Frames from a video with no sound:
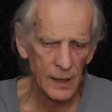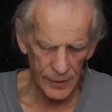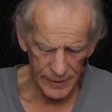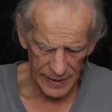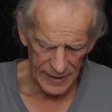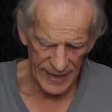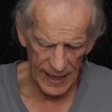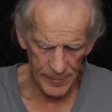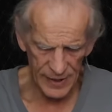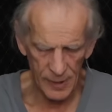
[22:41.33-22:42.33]
you can
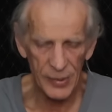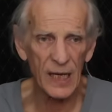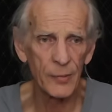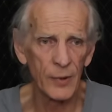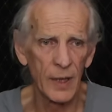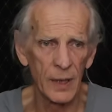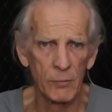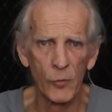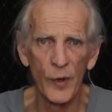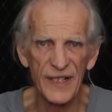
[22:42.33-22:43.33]
dampen the paper on
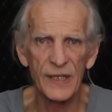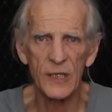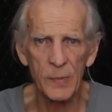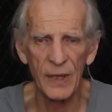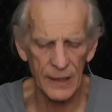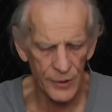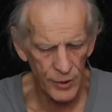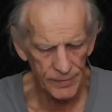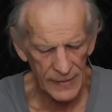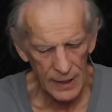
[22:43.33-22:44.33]
a moist sponge